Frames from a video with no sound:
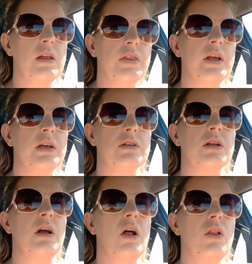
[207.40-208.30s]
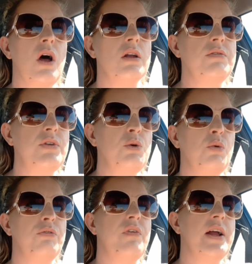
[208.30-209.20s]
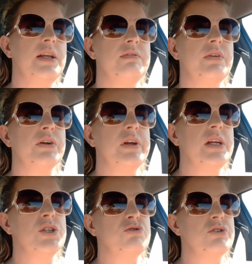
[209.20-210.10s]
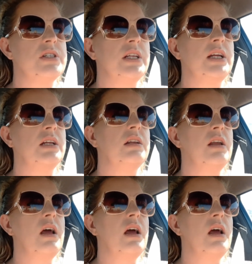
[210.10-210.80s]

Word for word: I think a lot of you will find it very interesting.